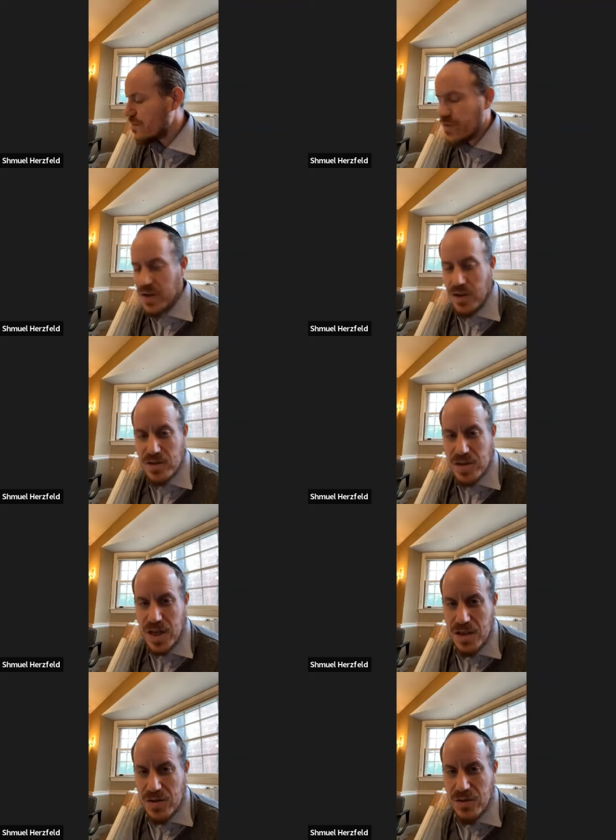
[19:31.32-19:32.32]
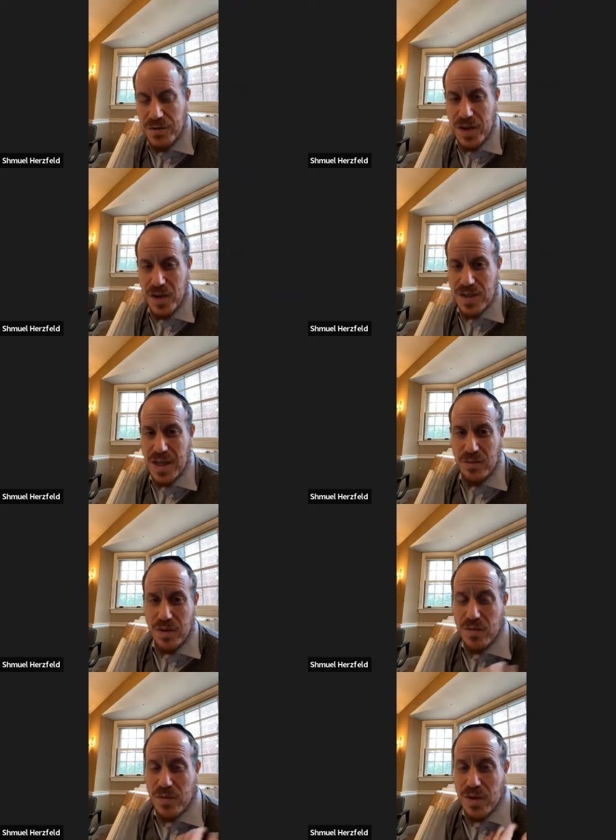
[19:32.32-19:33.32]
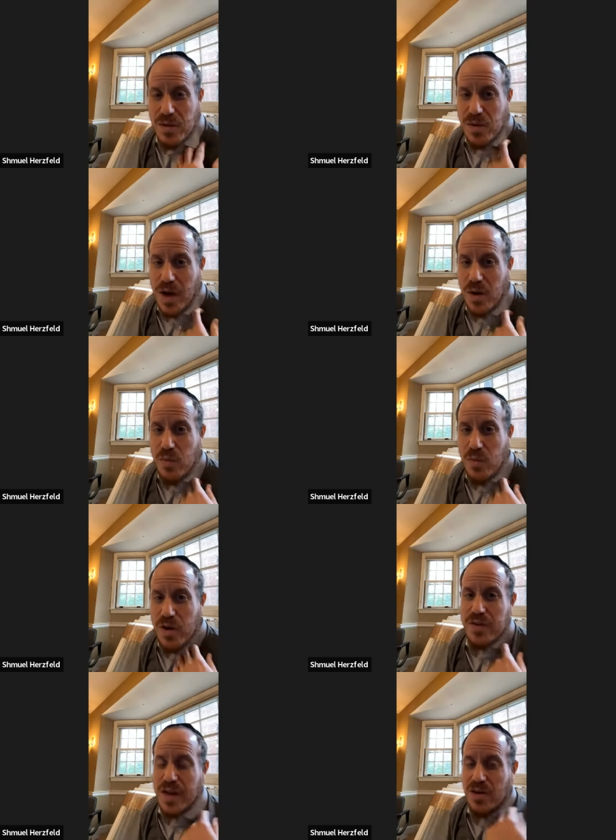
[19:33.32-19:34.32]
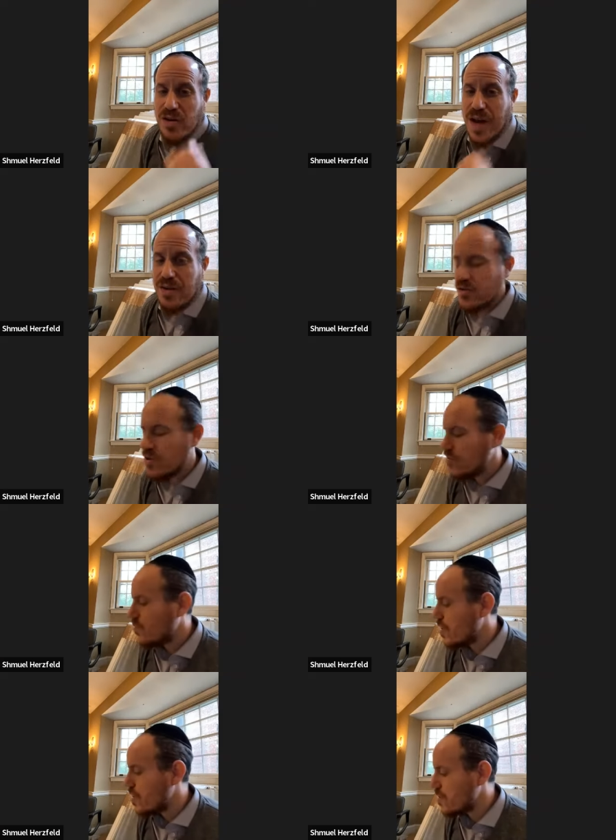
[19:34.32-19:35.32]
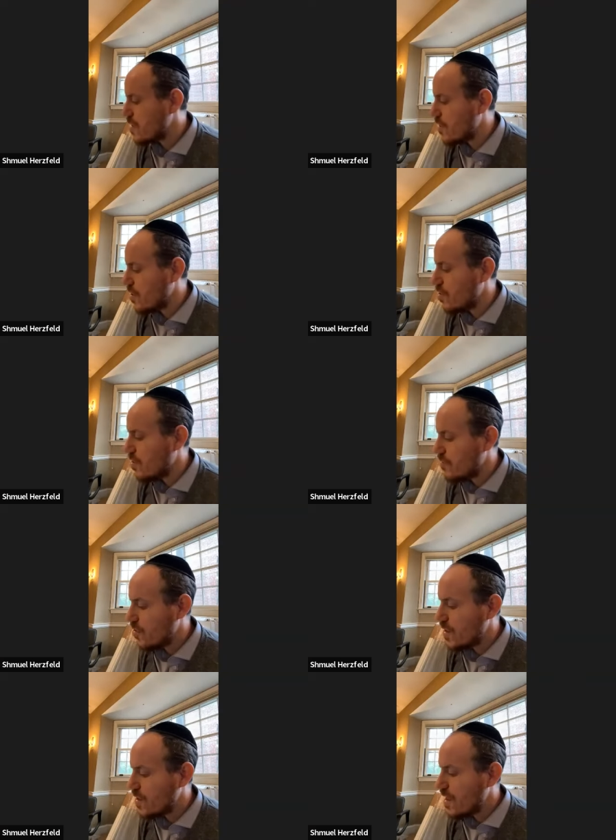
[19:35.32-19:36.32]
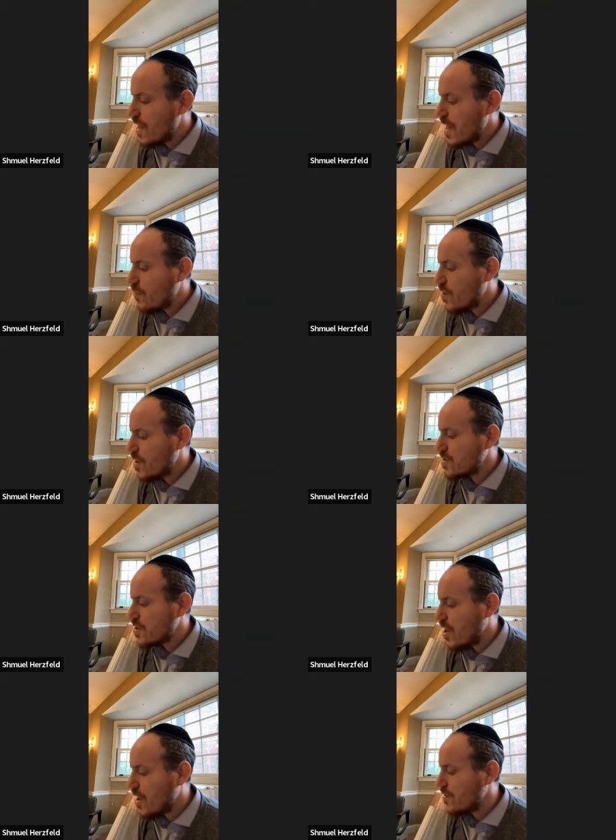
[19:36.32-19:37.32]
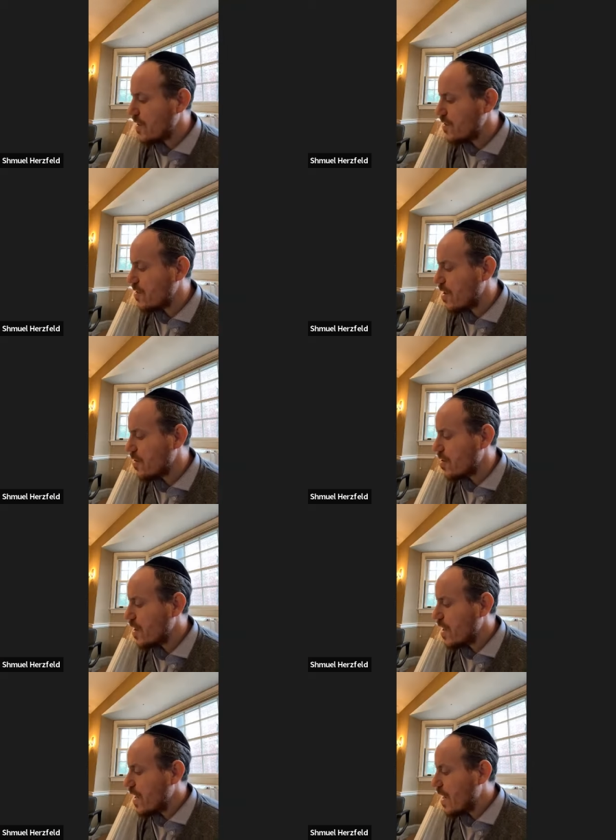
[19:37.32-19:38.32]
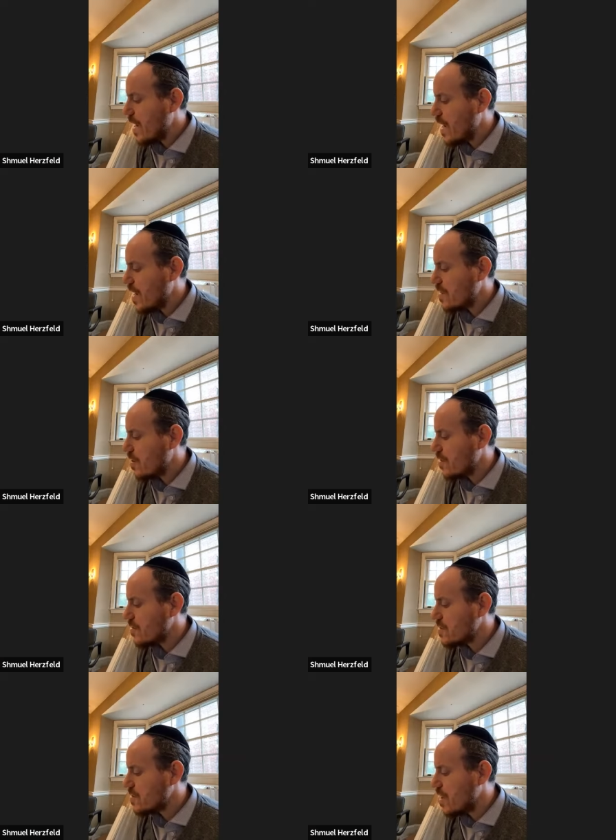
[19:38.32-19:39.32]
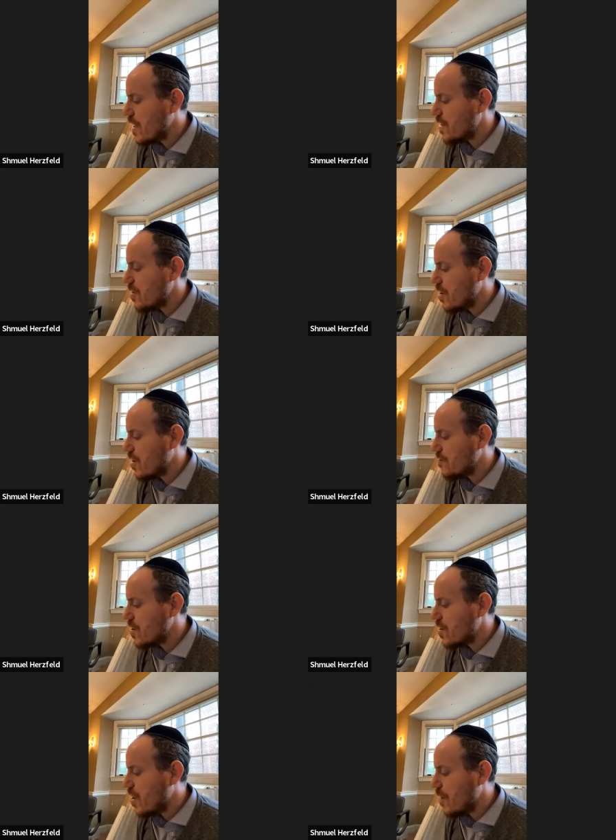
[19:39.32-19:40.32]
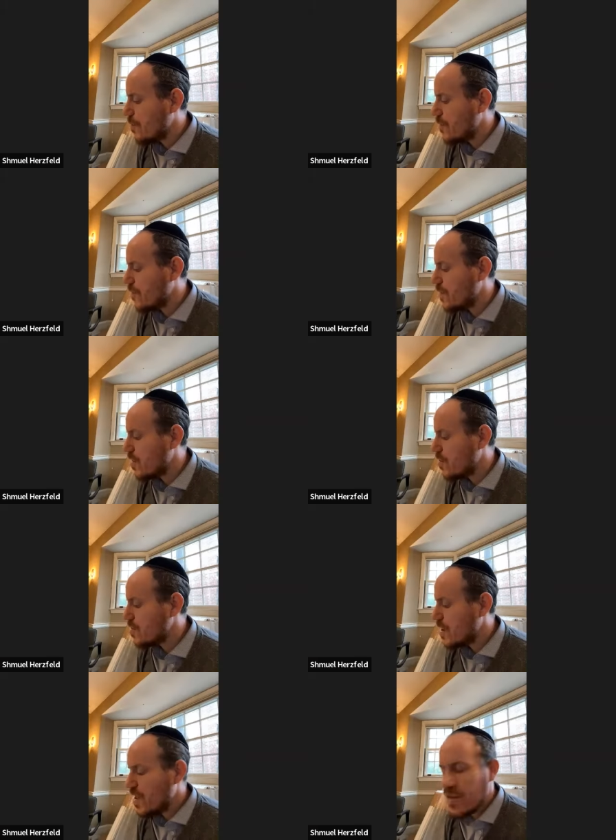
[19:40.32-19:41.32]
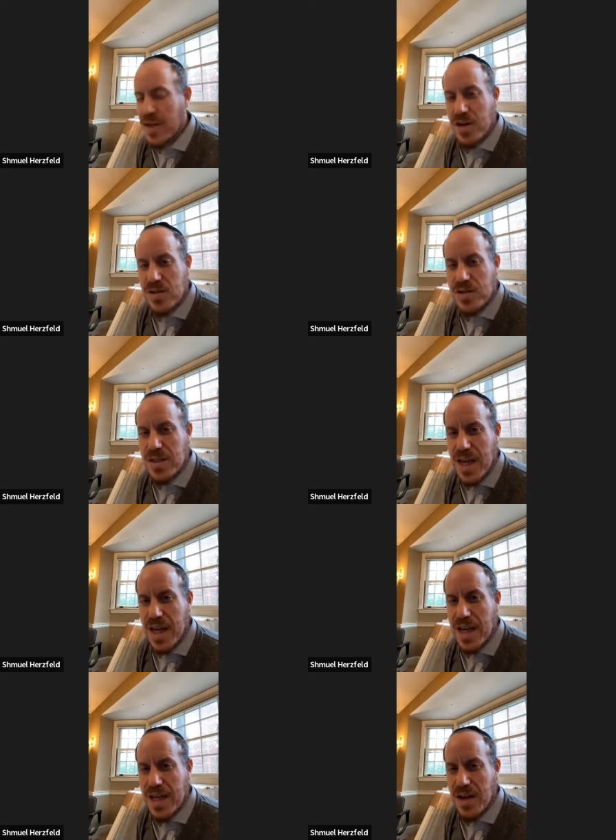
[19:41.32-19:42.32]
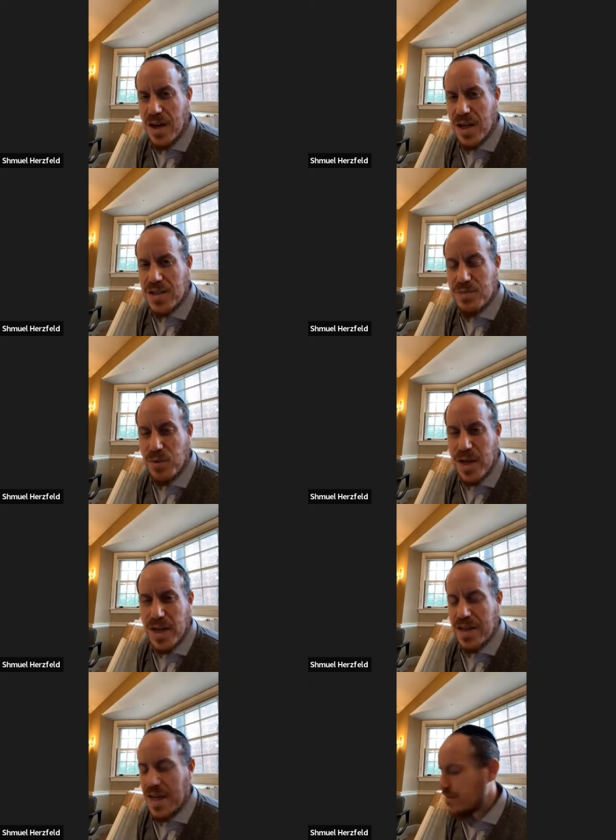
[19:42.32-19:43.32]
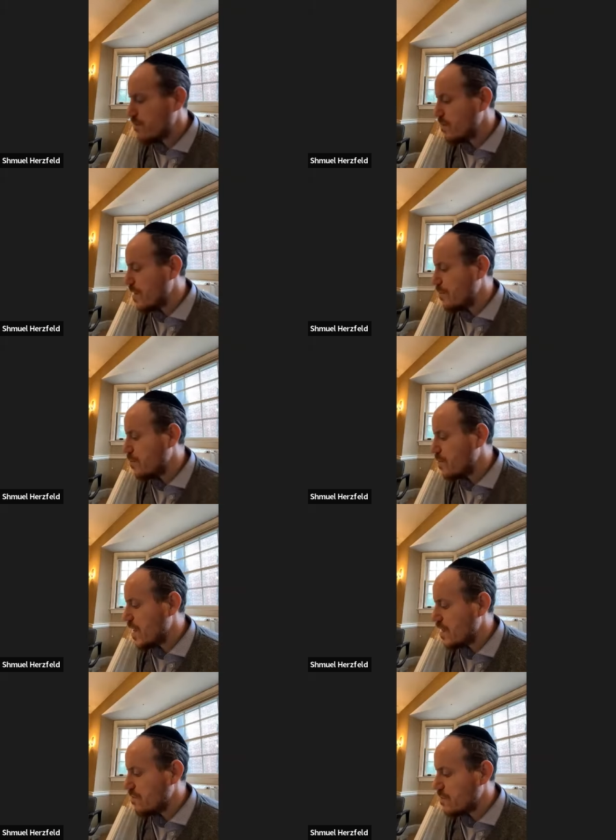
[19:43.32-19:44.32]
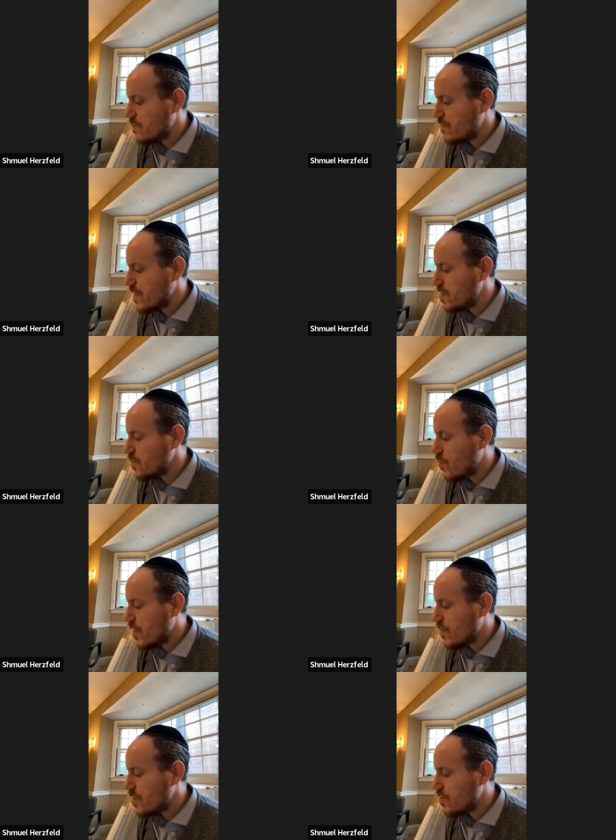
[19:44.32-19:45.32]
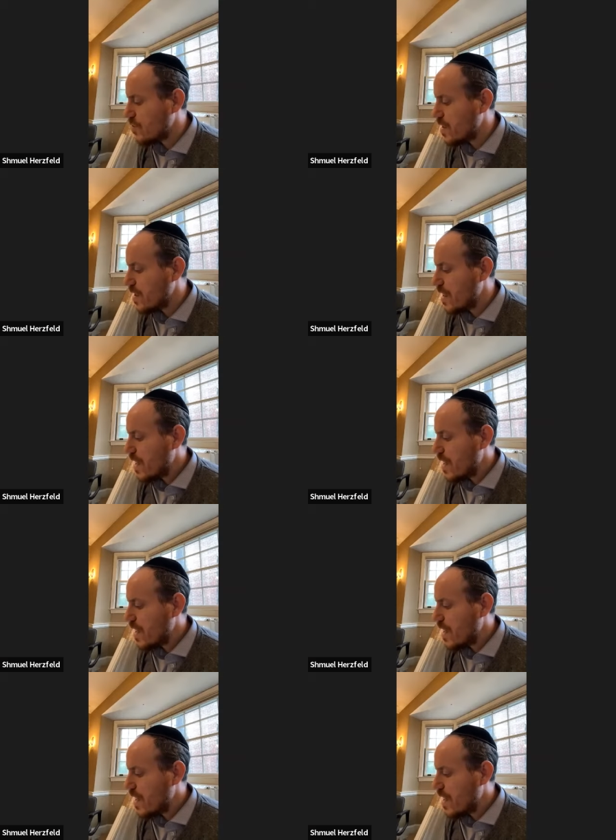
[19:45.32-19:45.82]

fields, two fields that re- really require water that you're allowed to water them moed, and one is higher than the other. And on the side of the upper field, there is a uh, spring that, that, that feeds water into it.